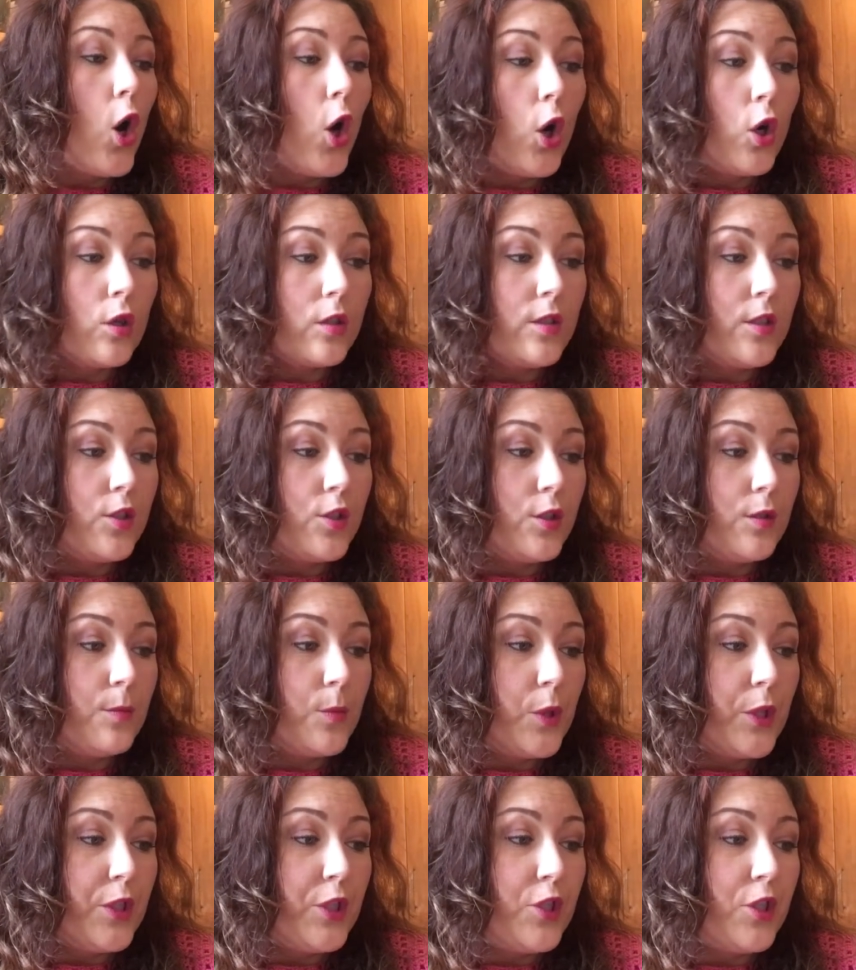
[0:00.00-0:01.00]
Oxygen
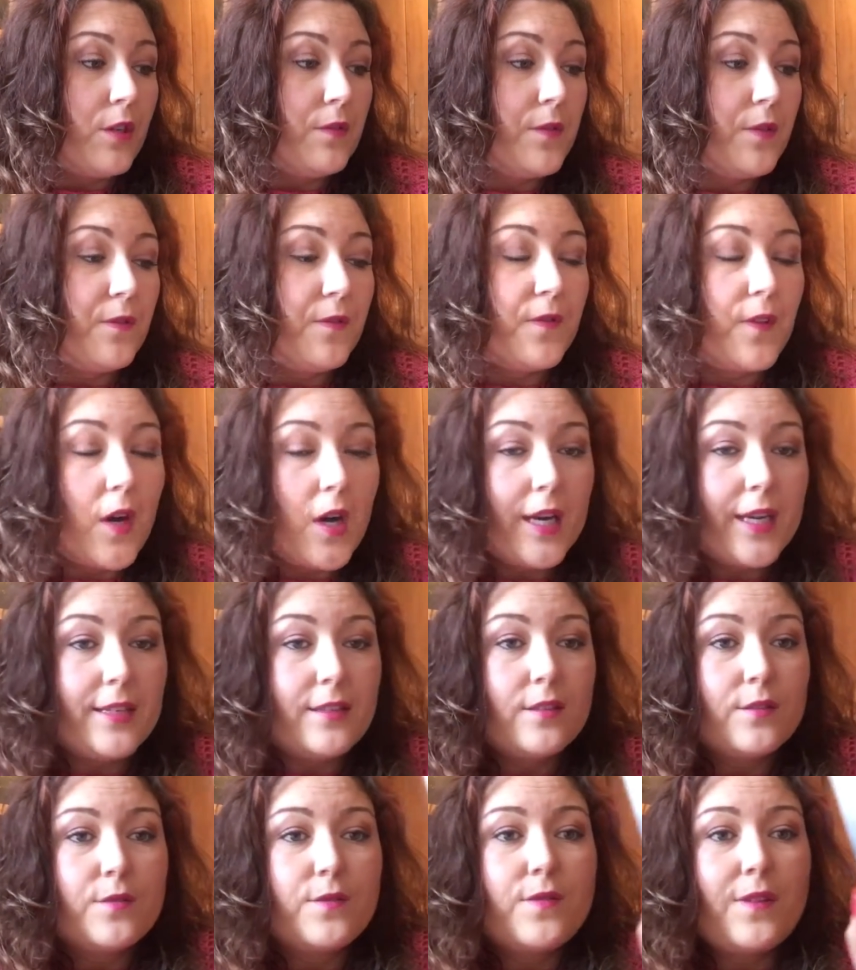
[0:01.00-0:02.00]
Moisture for
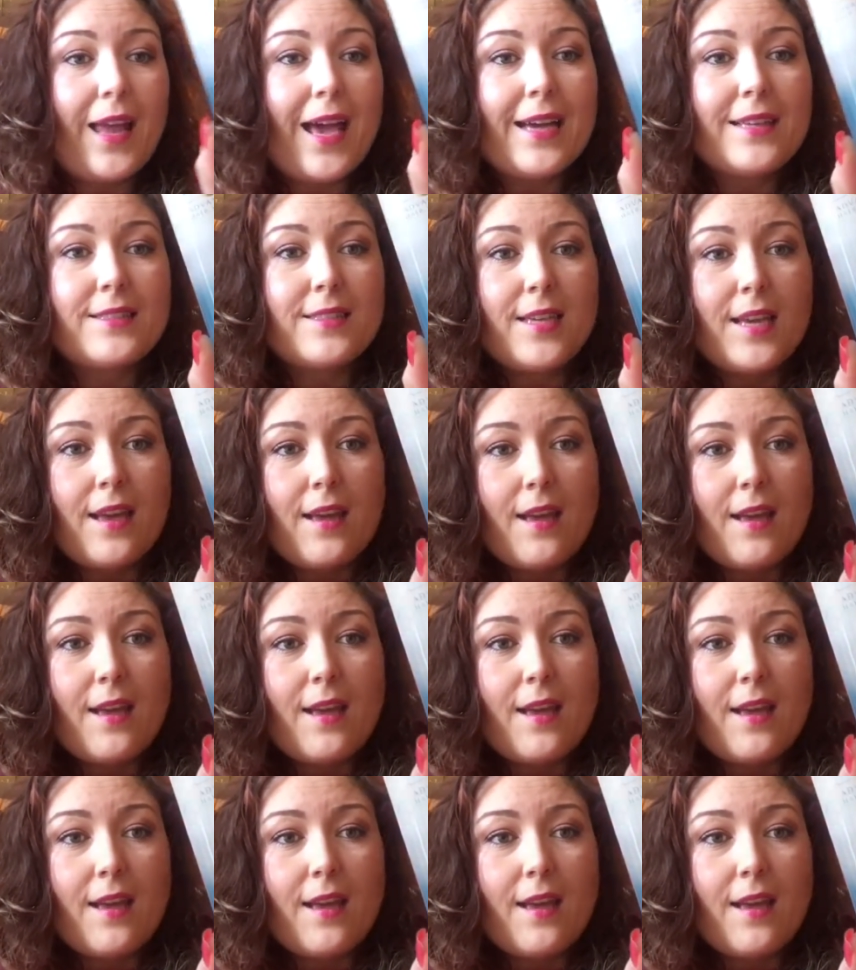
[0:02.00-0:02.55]
Fine Flat